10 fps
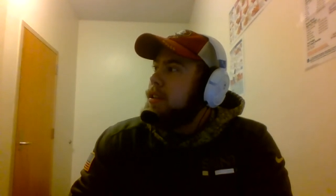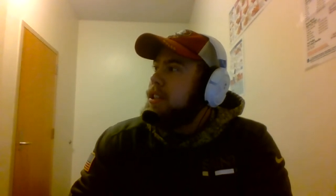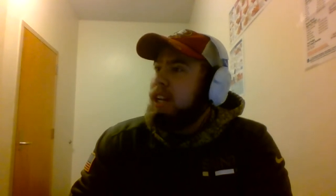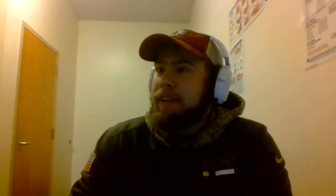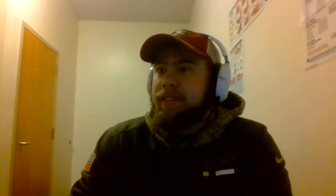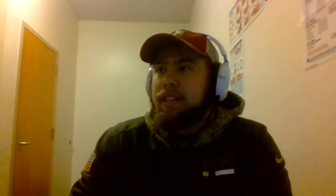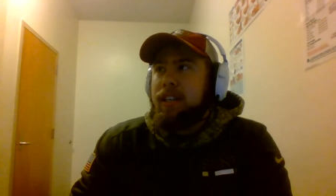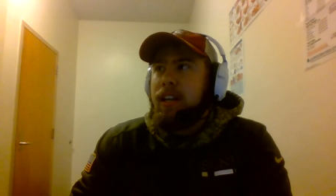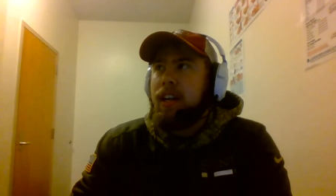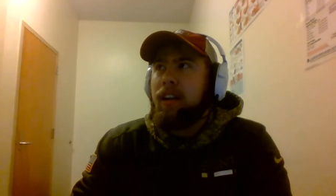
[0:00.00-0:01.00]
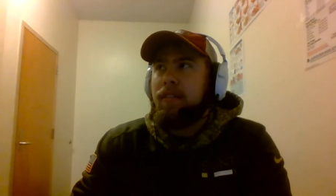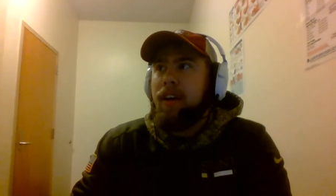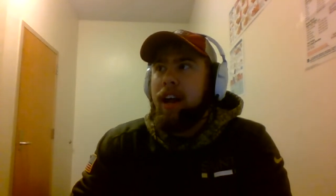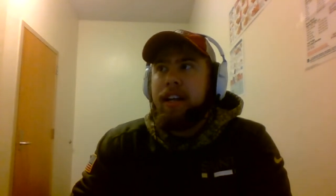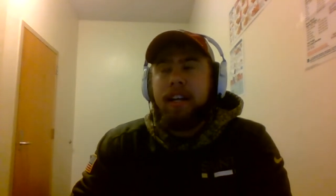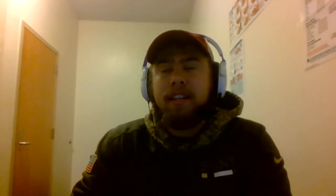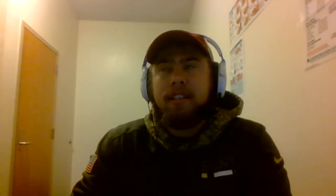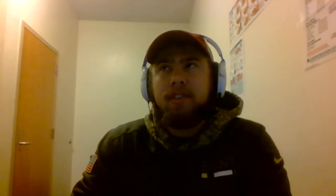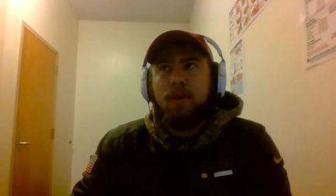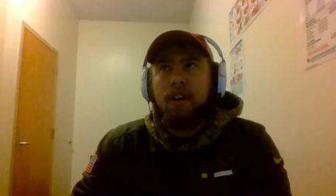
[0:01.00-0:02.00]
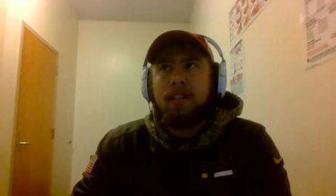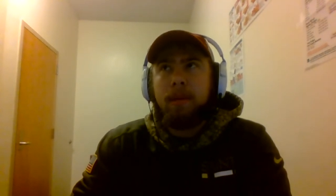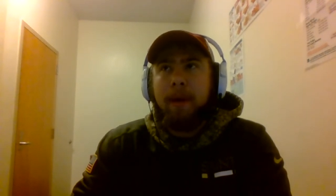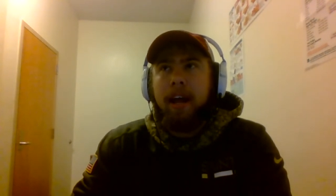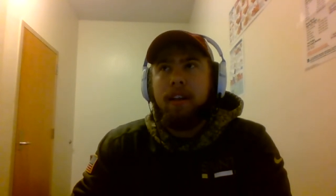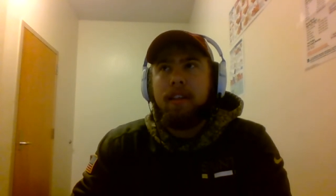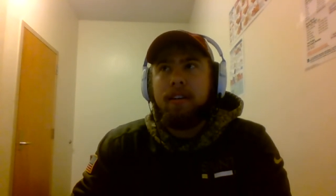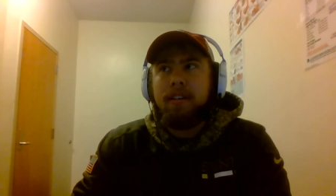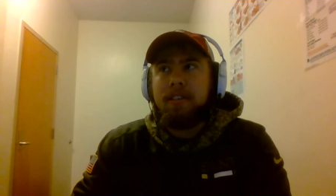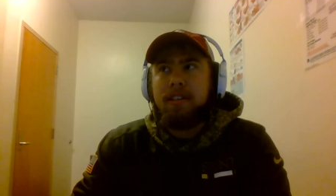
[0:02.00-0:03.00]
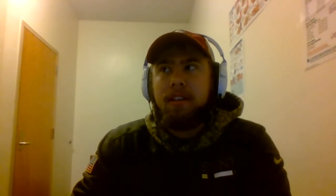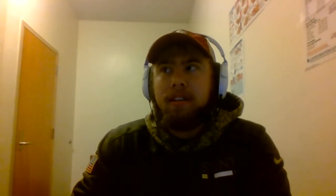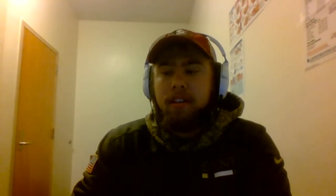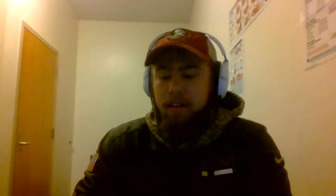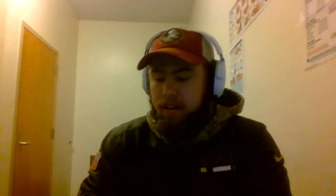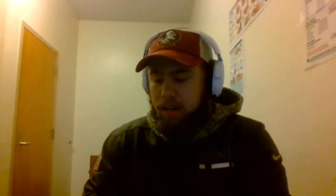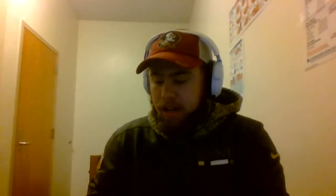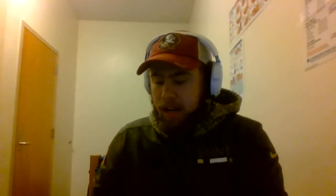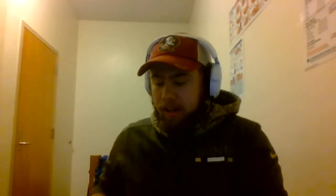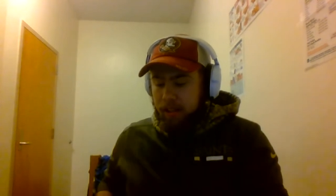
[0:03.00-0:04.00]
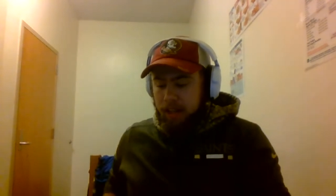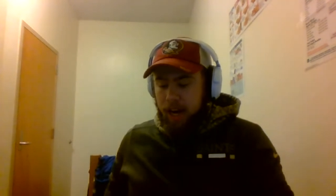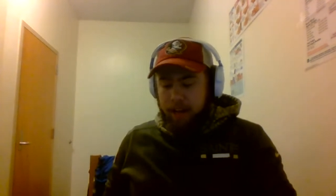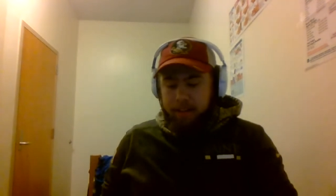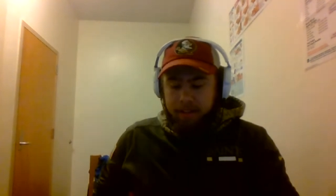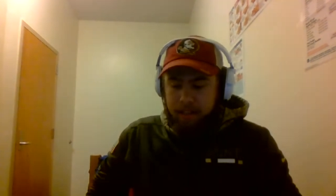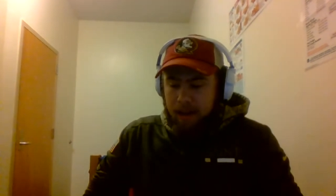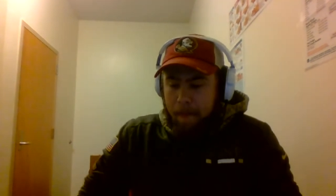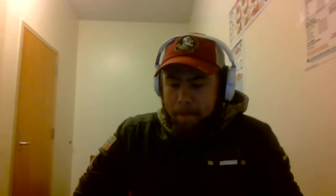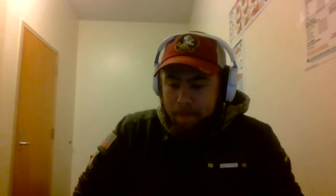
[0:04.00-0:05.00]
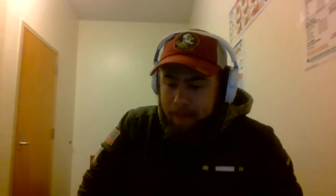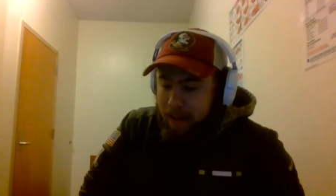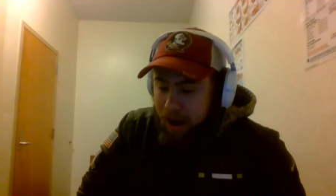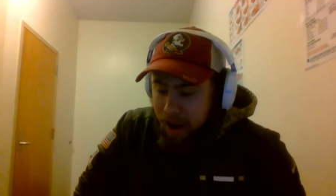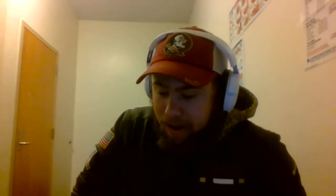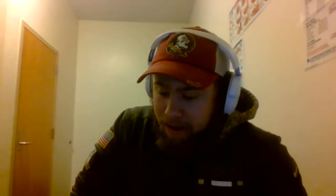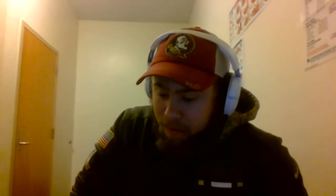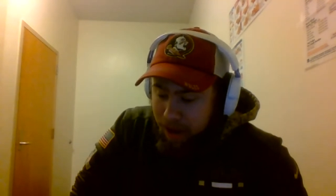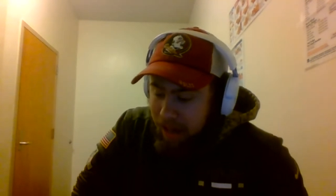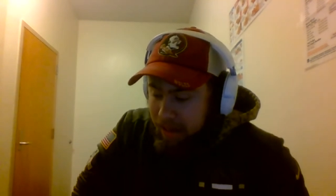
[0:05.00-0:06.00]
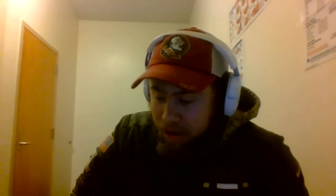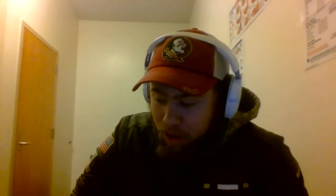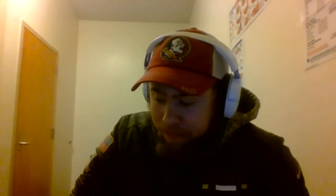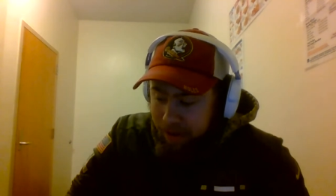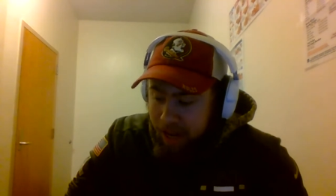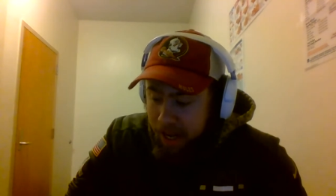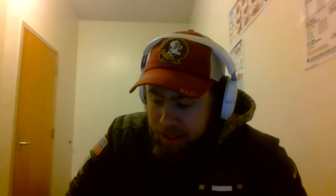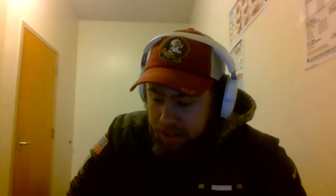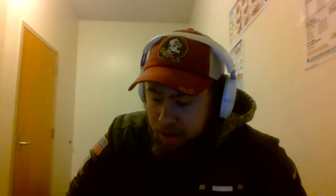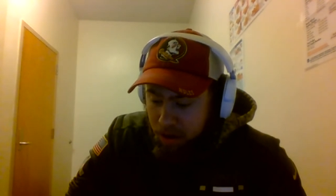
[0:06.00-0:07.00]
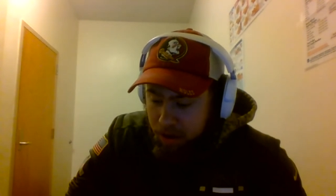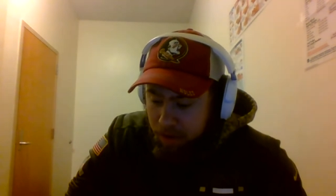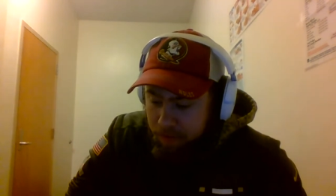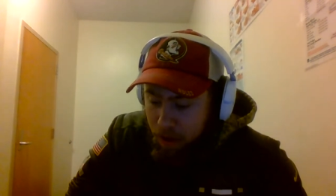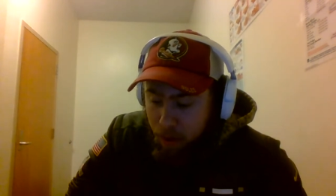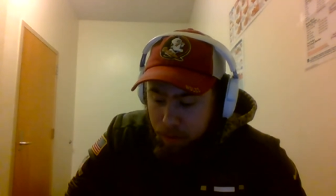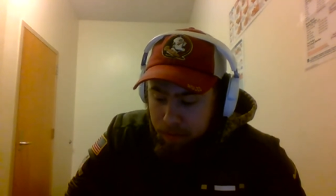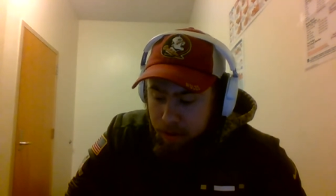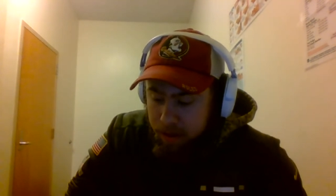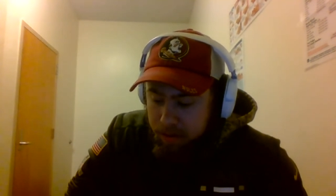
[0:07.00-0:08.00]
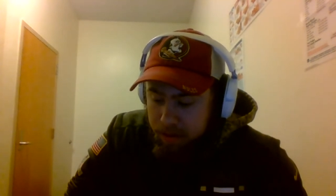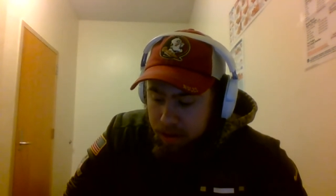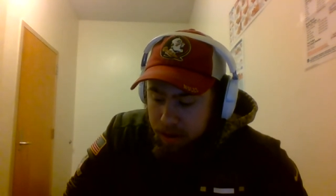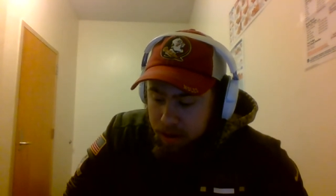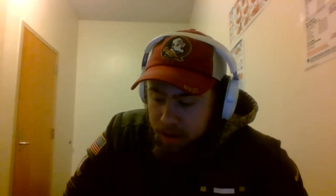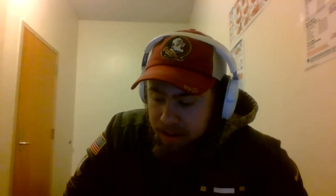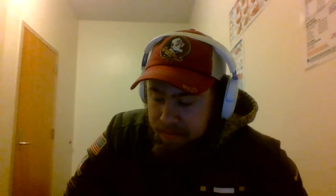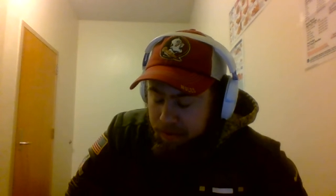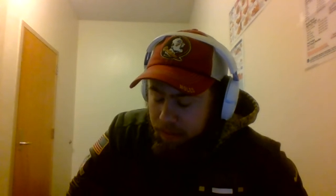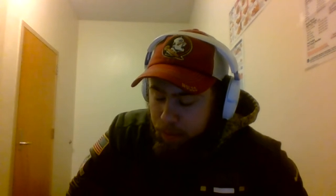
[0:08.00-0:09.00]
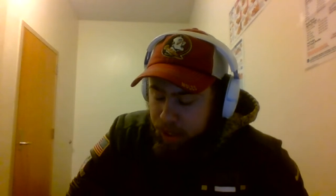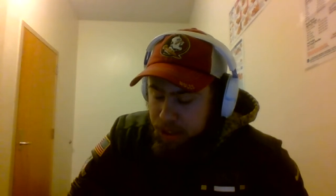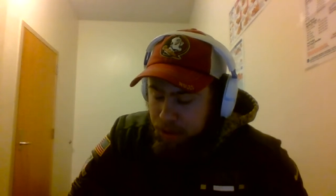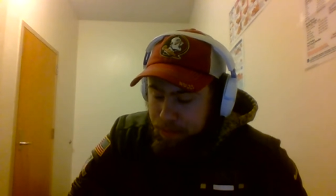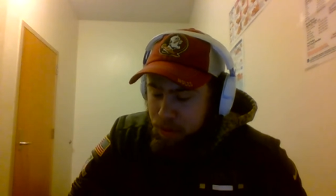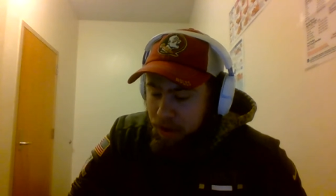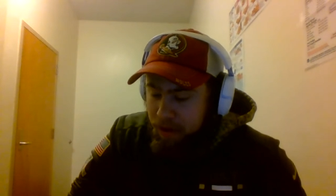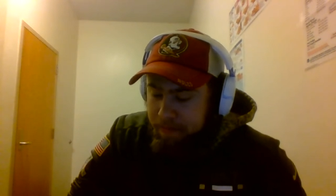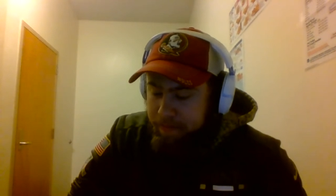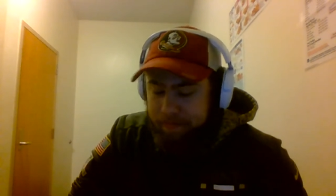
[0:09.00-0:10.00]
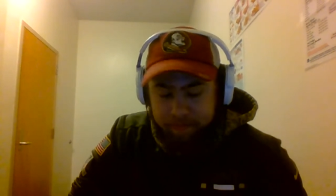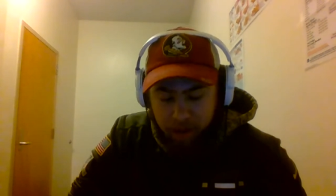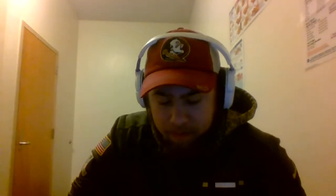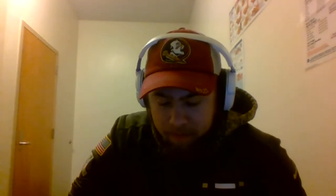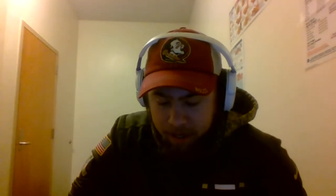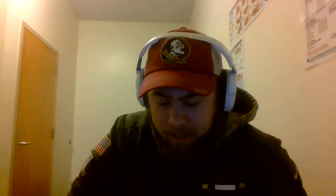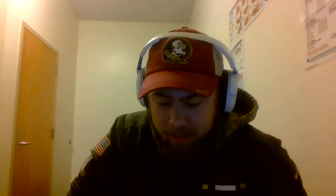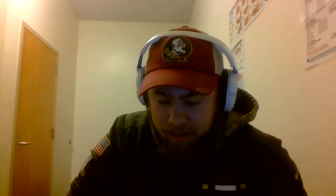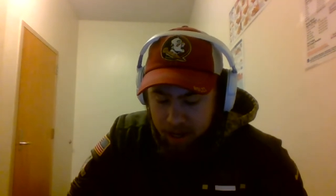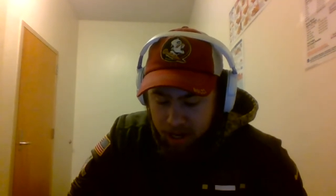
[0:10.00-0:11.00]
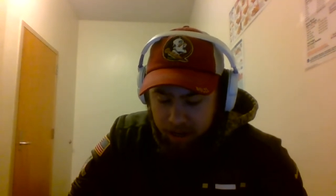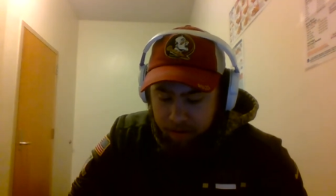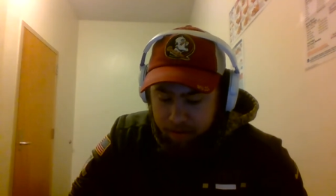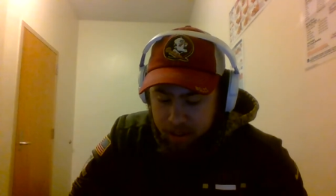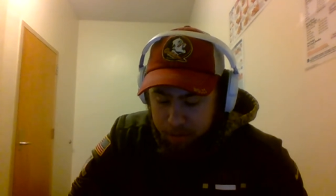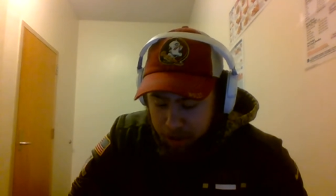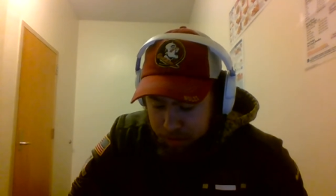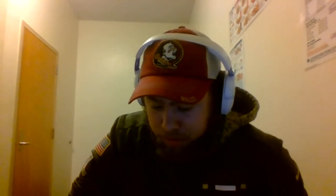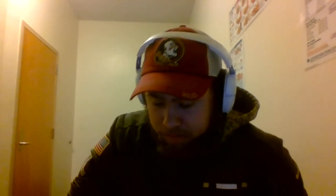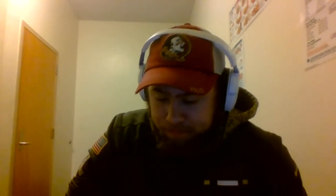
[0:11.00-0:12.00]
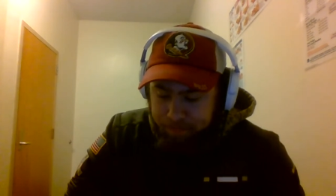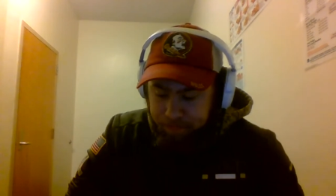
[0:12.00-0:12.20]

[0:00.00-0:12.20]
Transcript: Chiefs and the Vikings, as well as the Panthers and the Titans. And we got the notification on our phone from Bleacher Report that made this day even special.